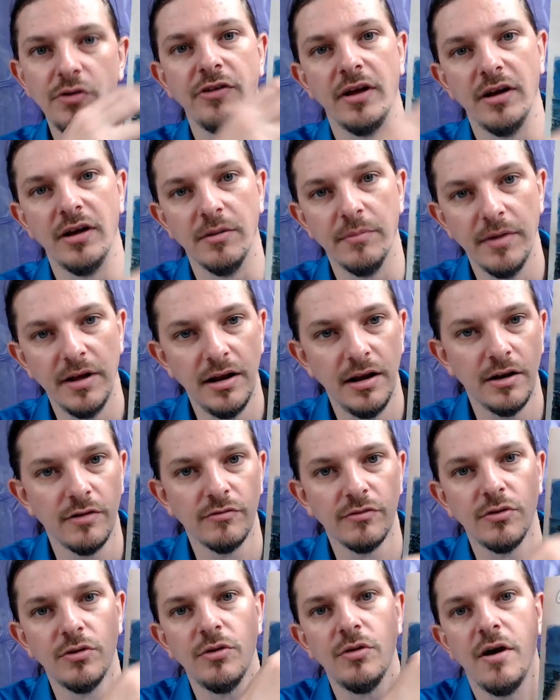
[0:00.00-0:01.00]
intermediate
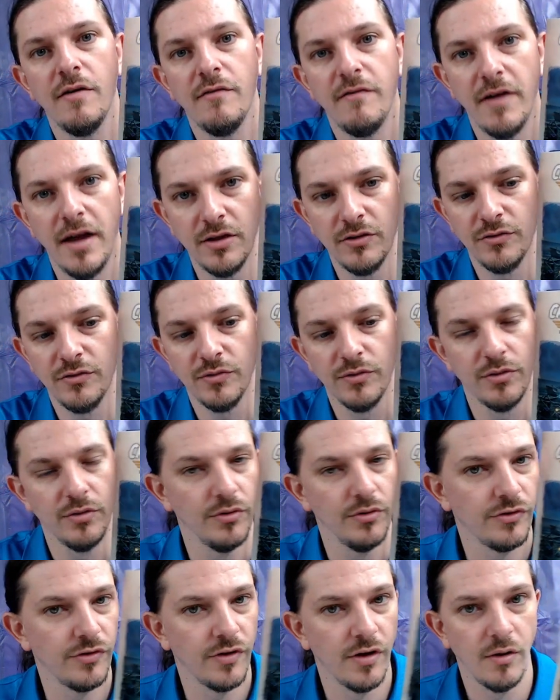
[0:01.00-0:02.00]
rule, advanced
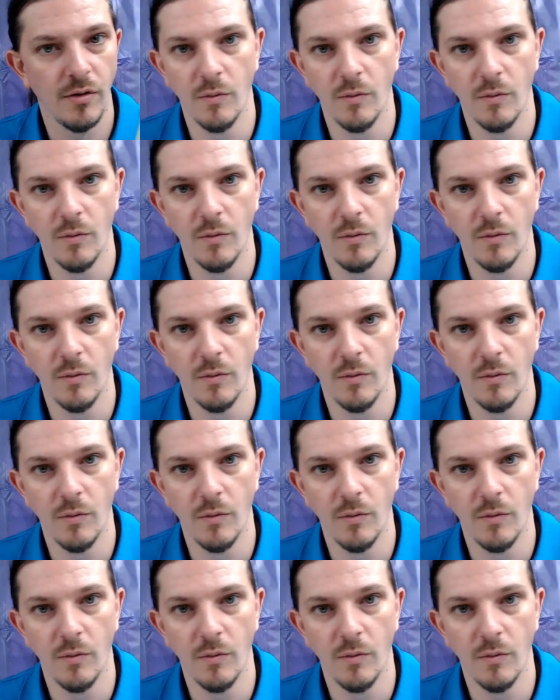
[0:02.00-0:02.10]
rules.